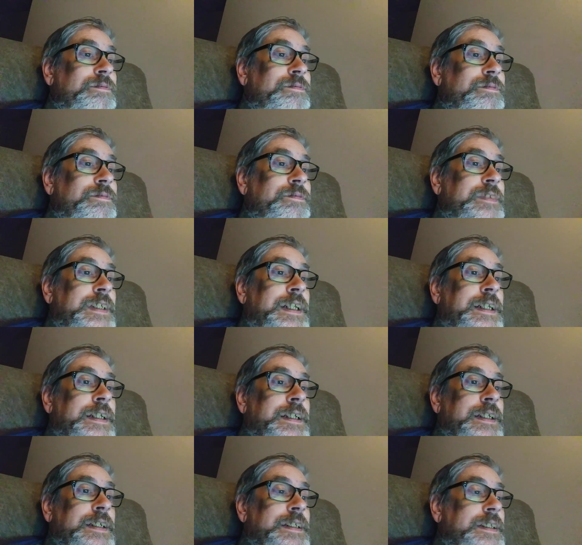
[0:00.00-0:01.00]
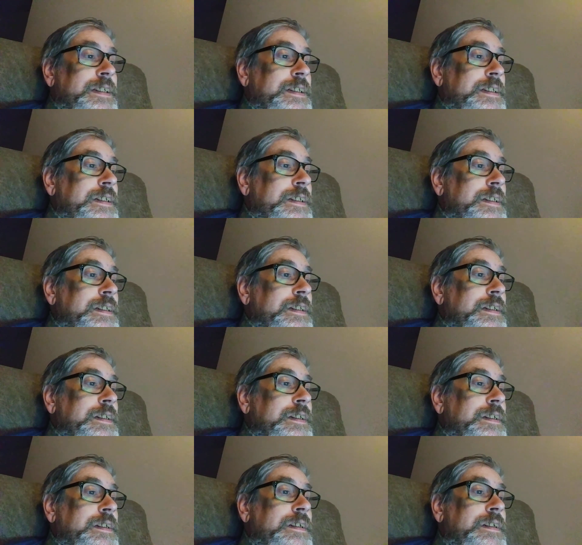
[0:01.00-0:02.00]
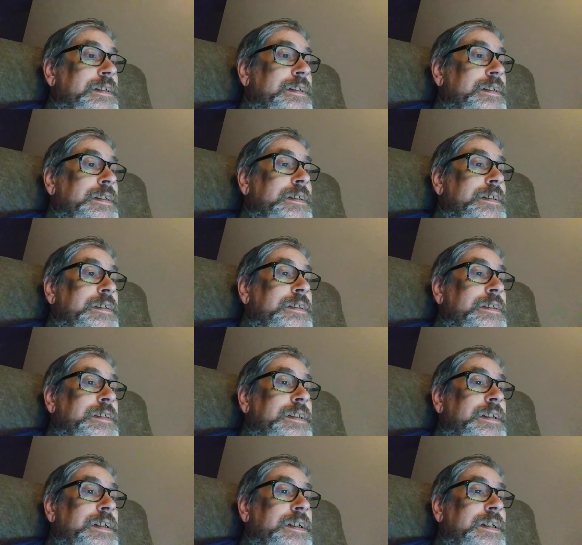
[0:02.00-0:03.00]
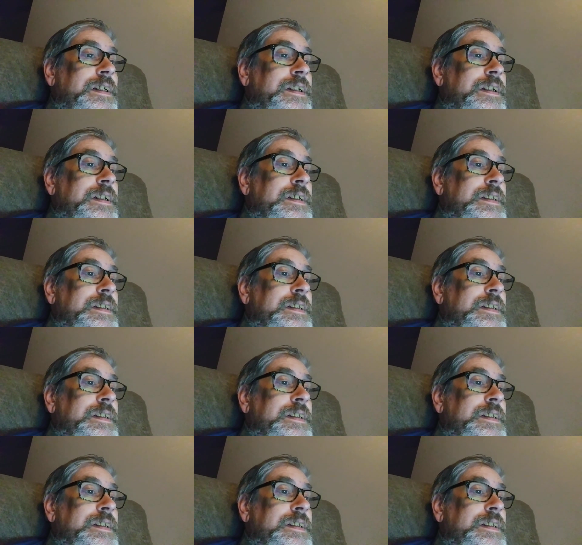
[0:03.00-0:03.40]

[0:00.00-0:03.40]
[no speech]